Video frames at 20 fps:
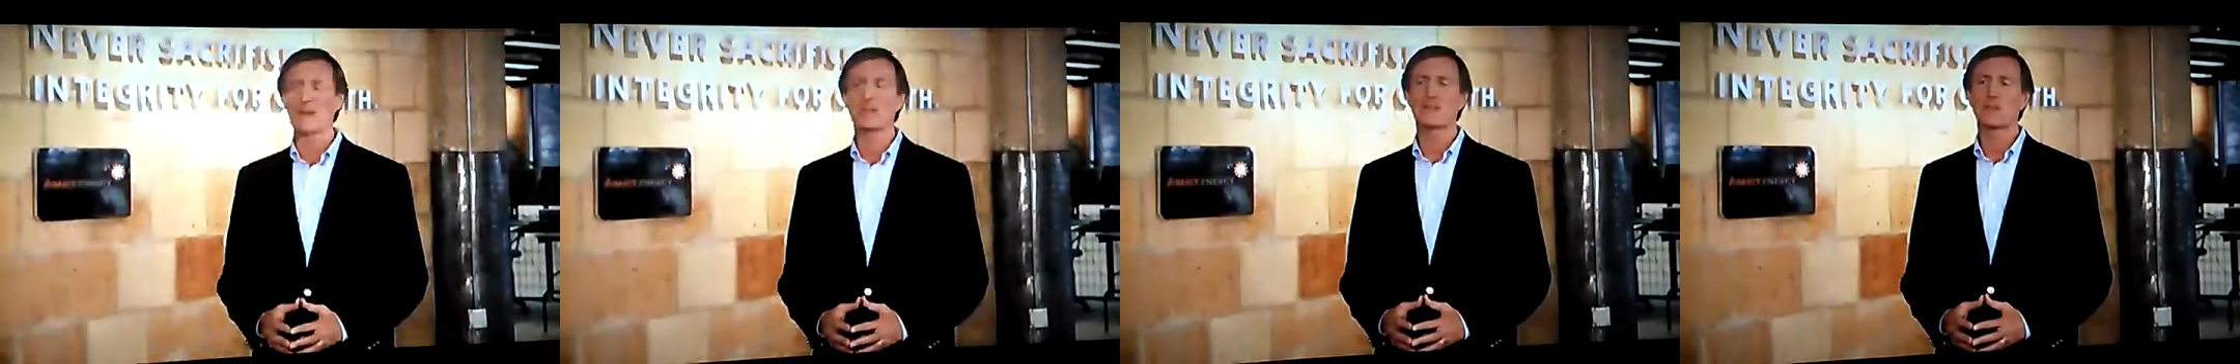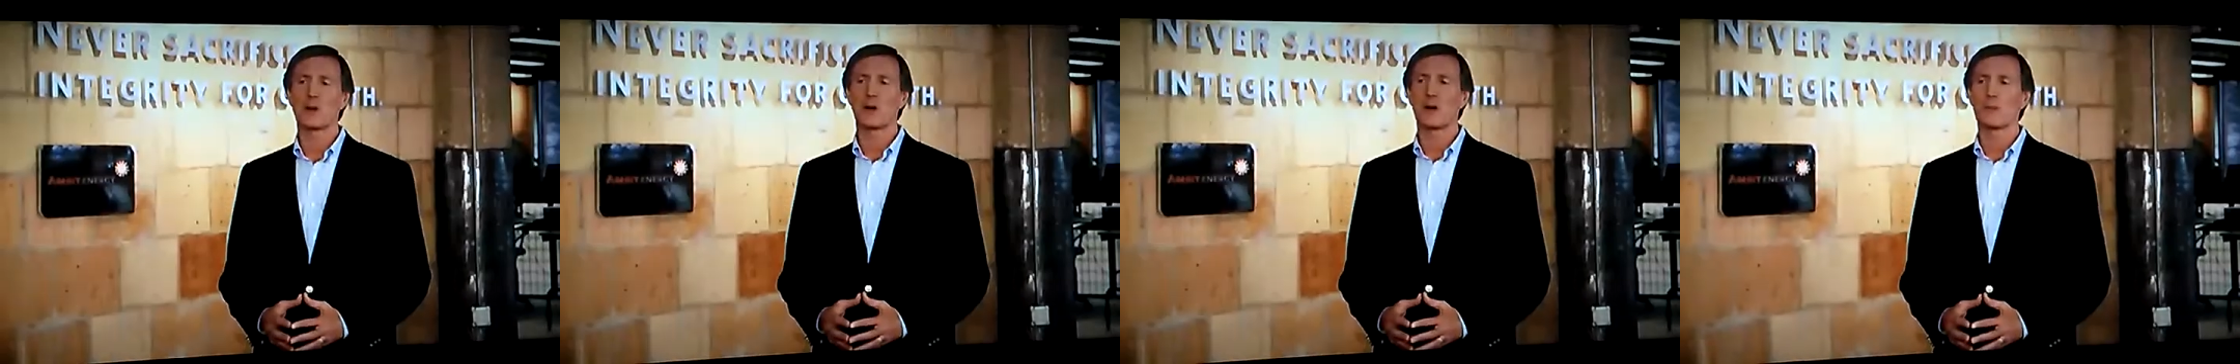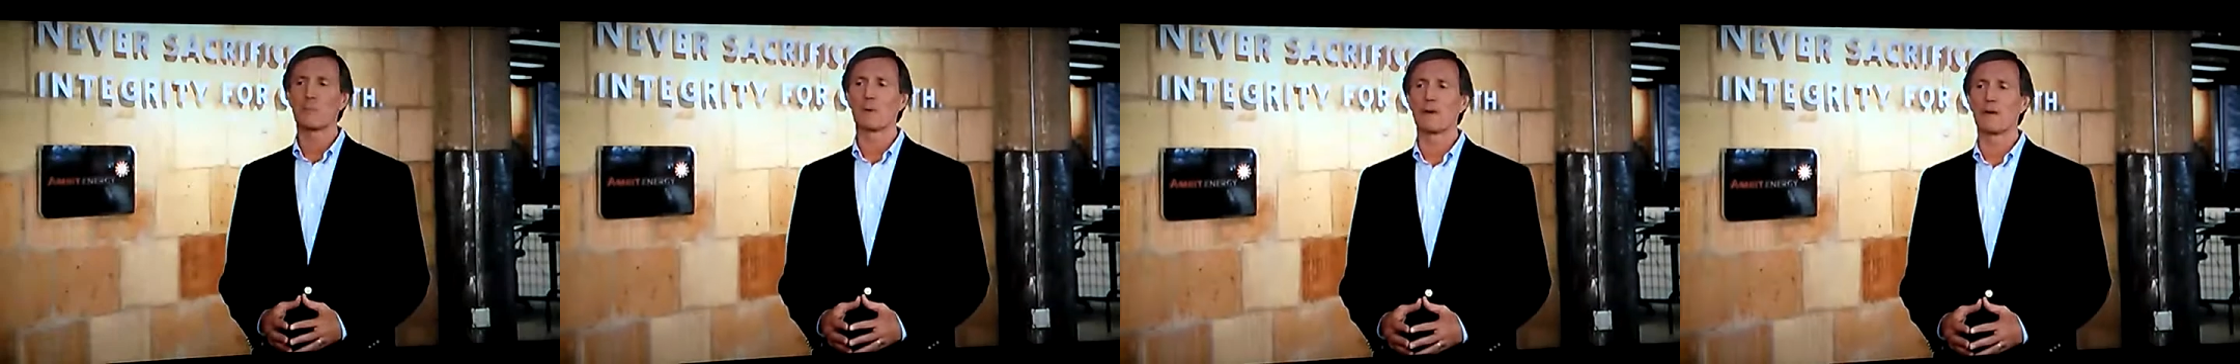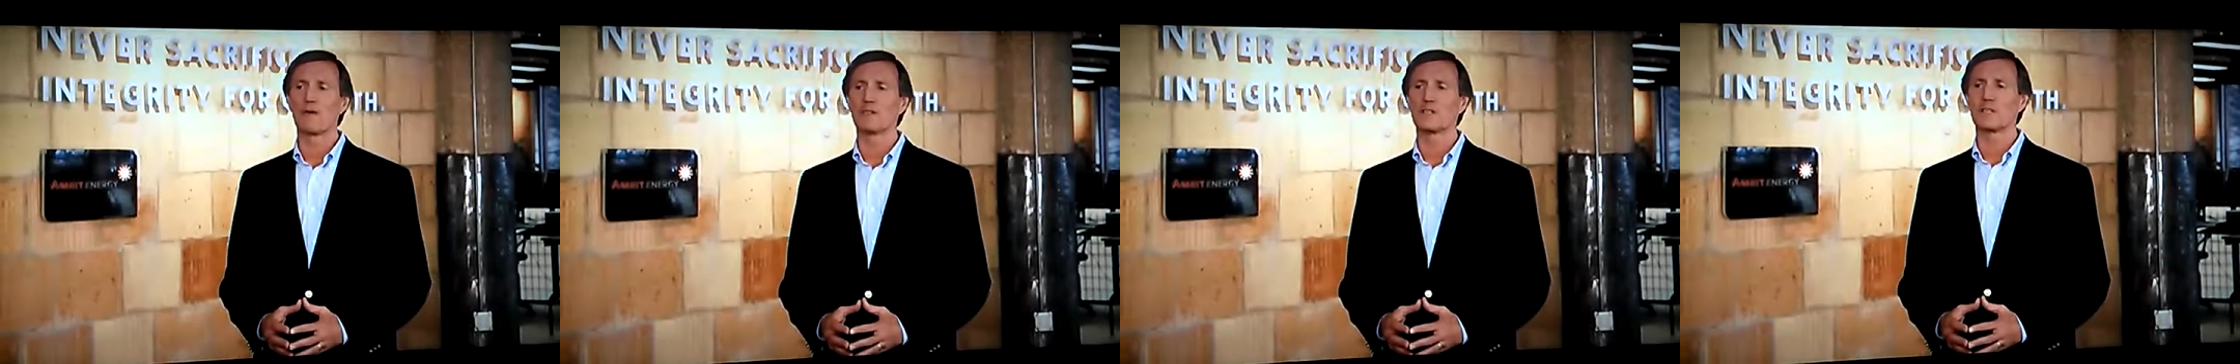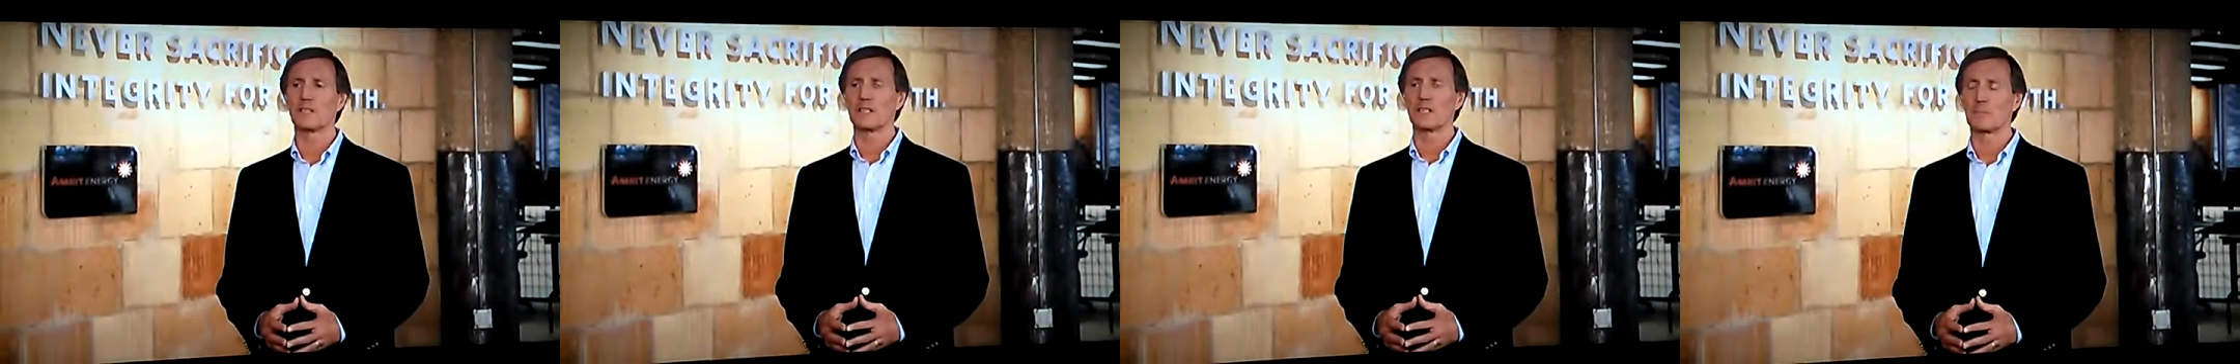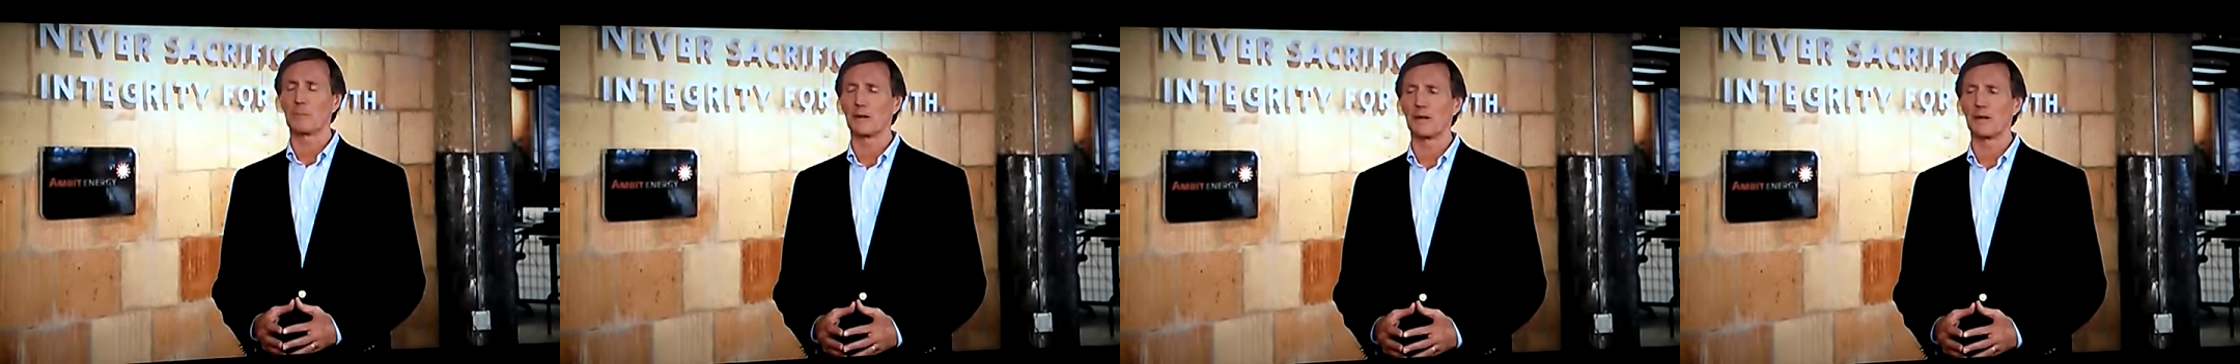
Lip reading: Based on our previous